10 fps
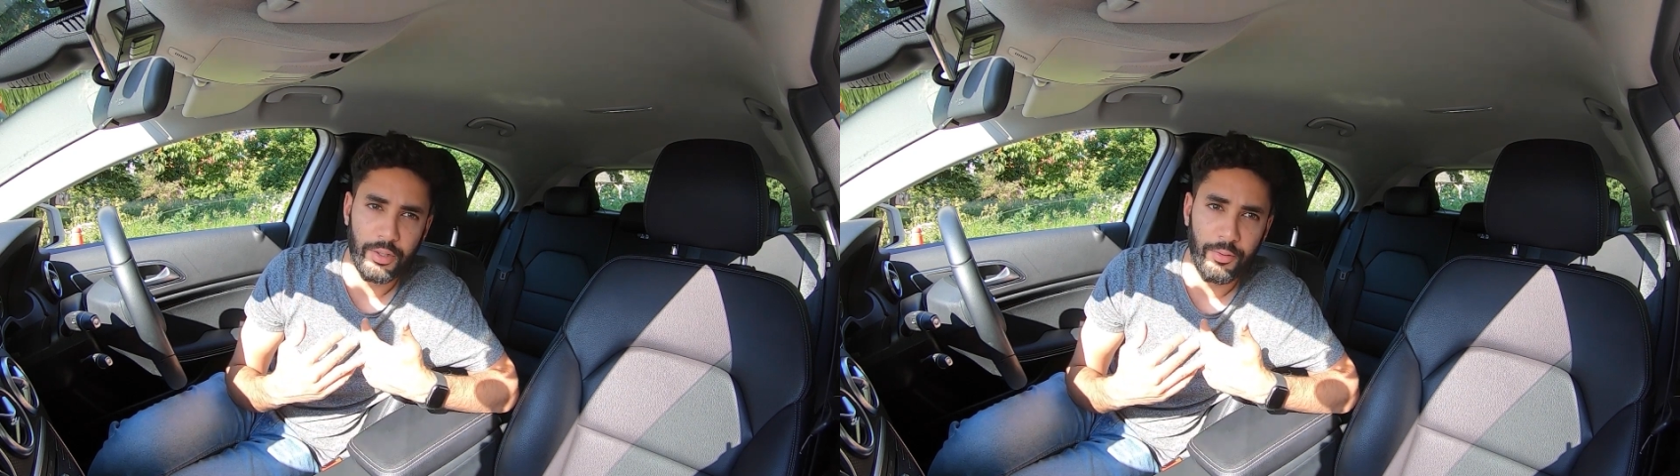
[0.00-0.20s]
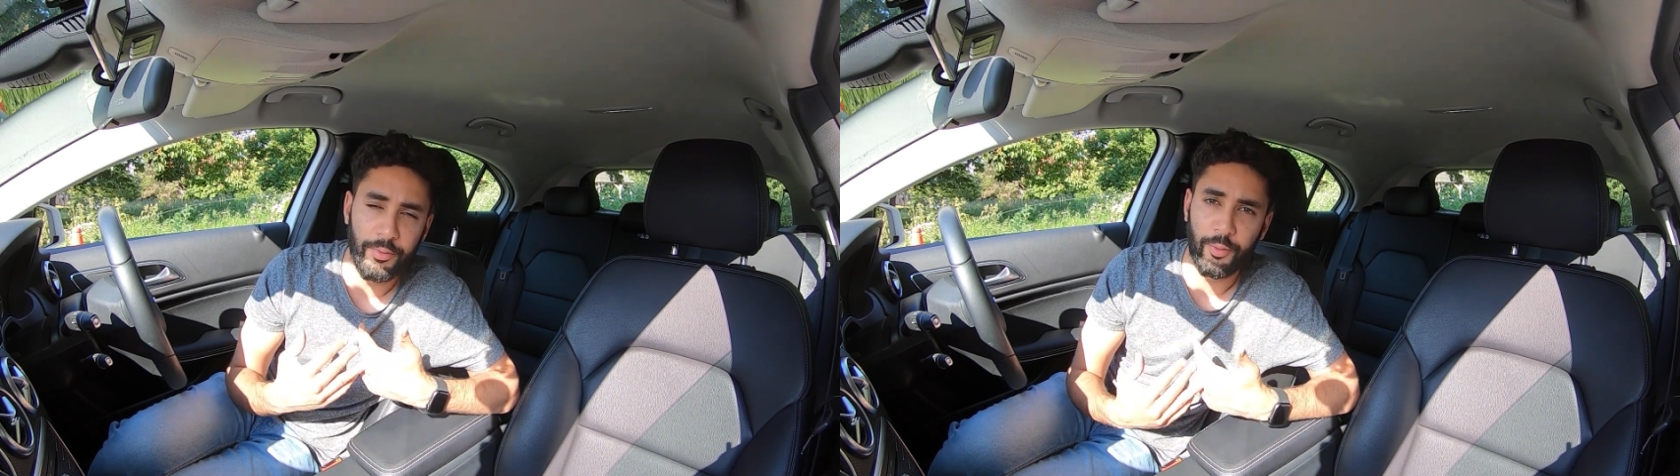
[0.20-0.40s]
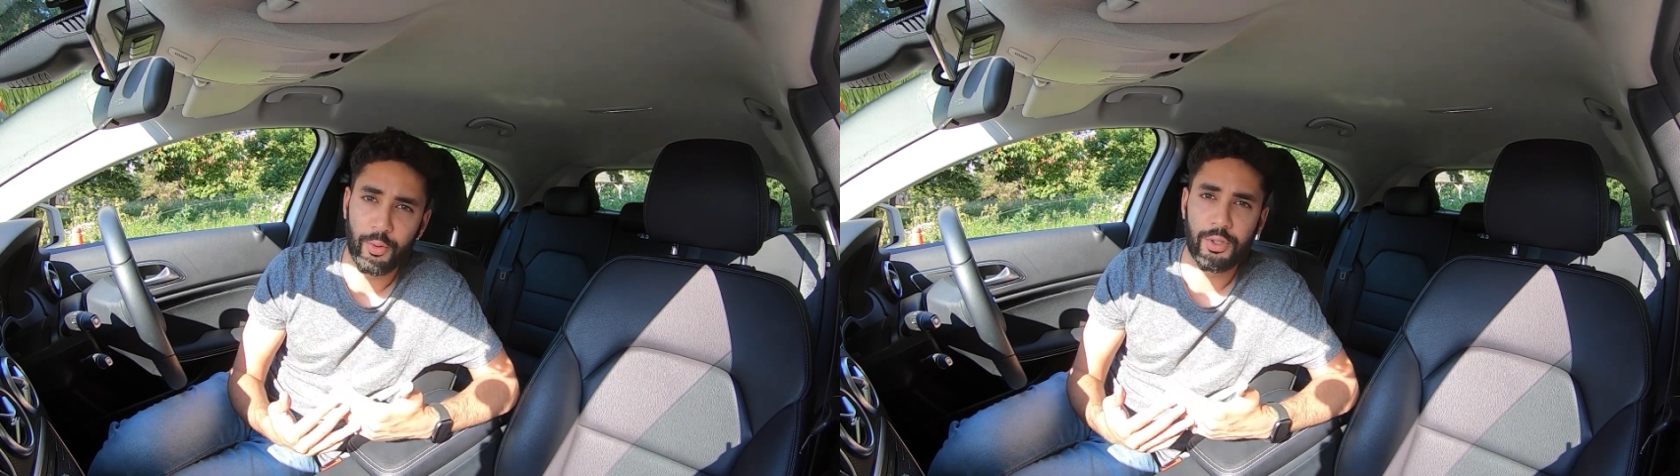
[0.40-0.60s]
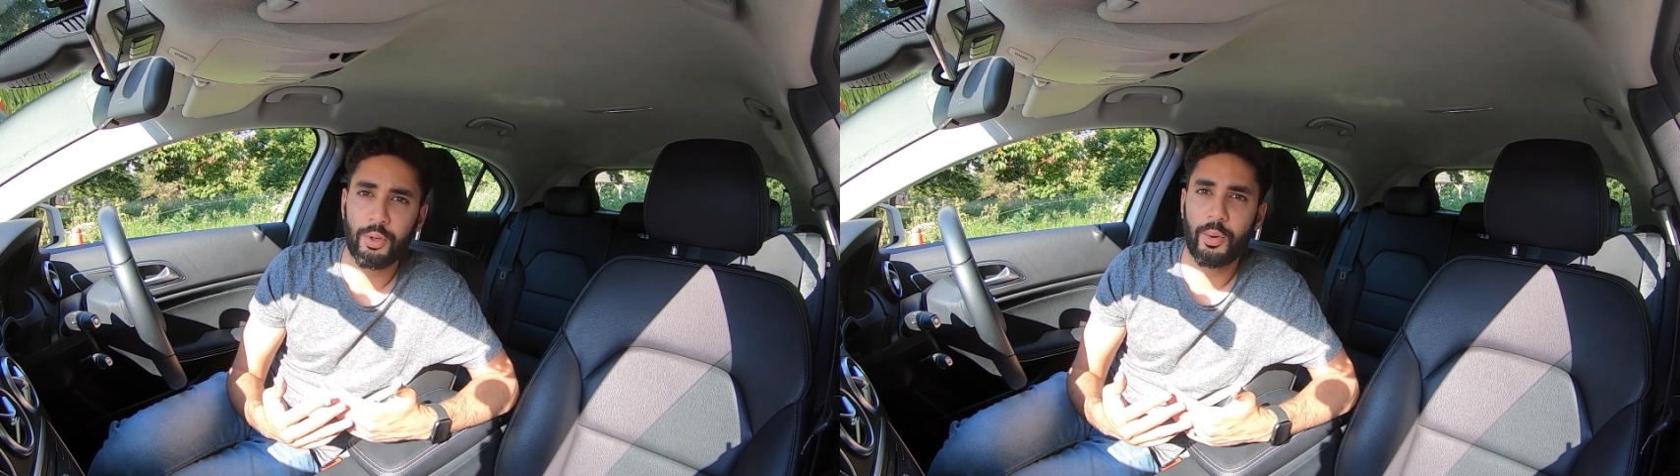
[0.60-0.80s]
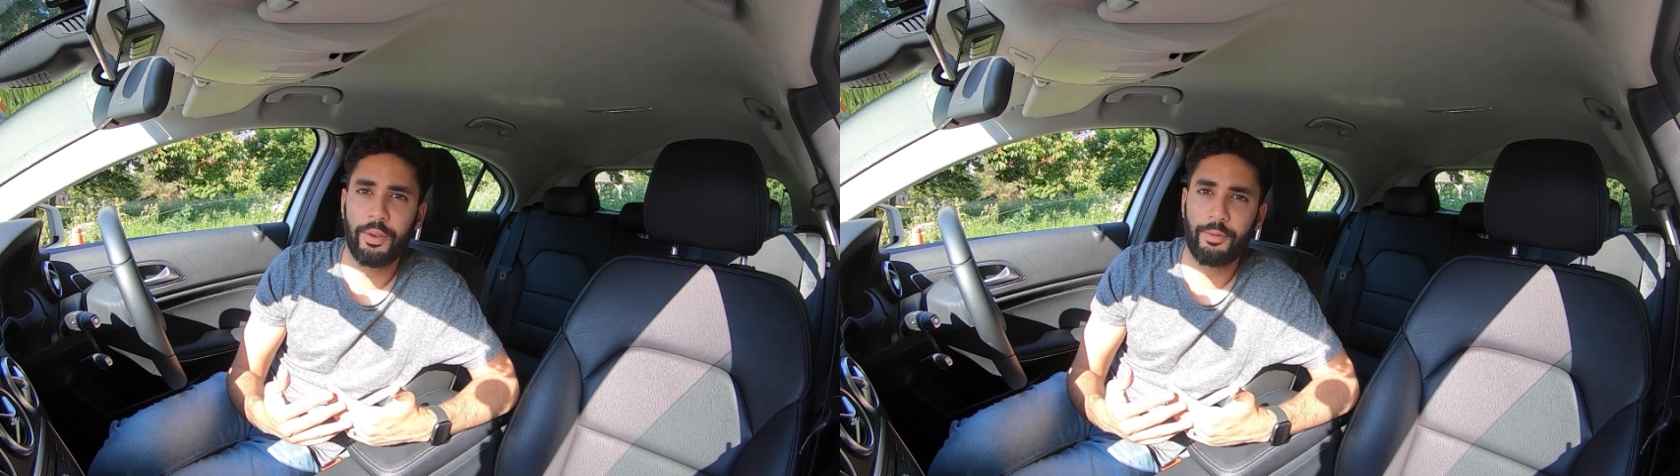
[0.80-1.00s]
to force
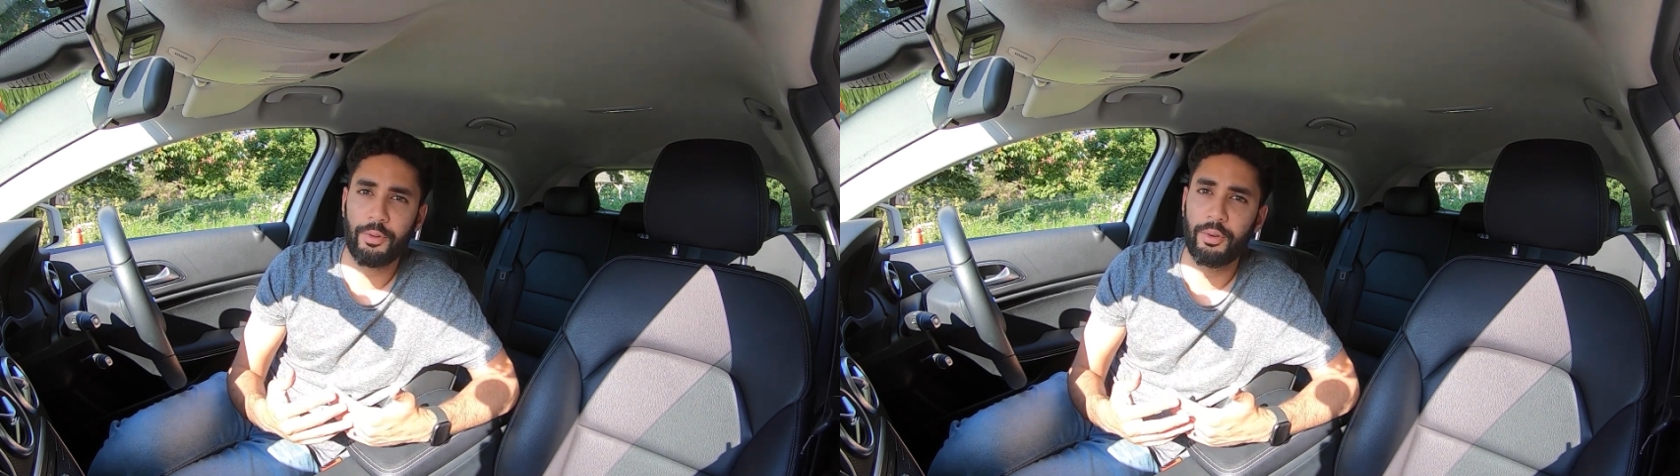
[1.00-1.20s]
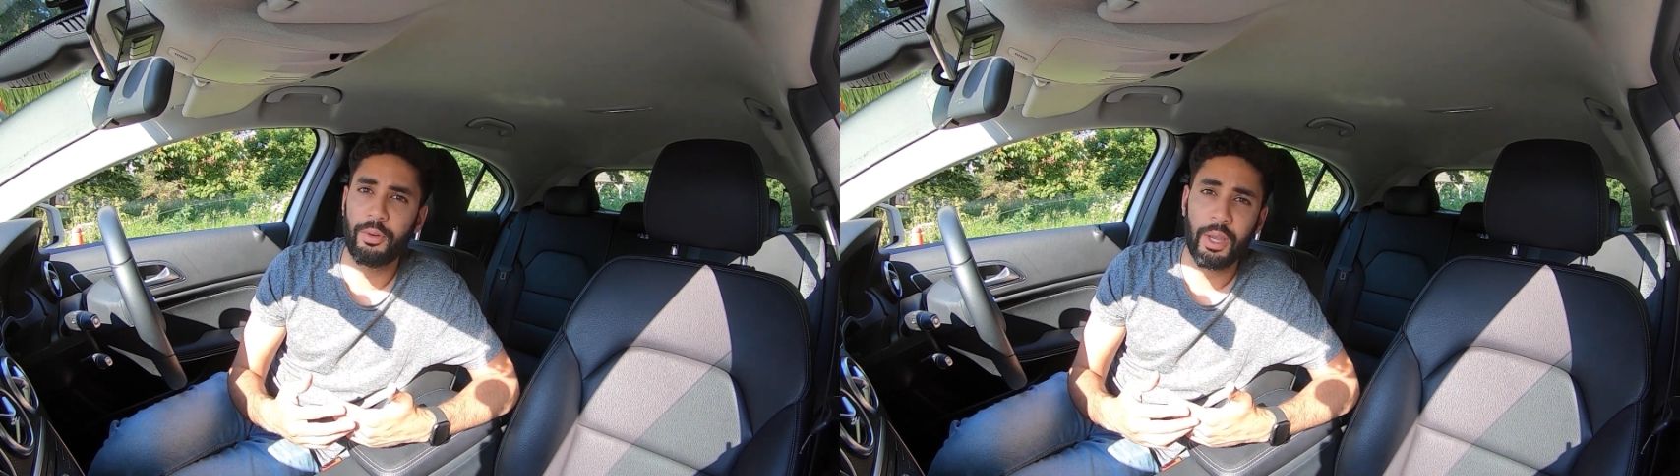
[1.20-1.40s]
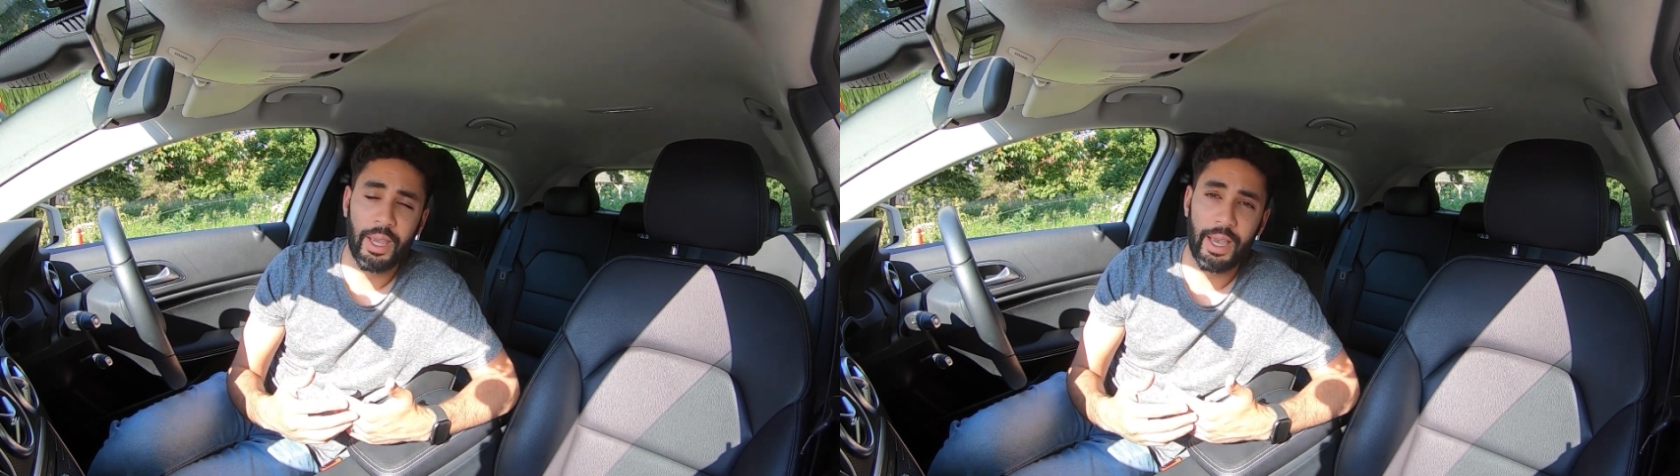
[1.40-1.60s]
your way through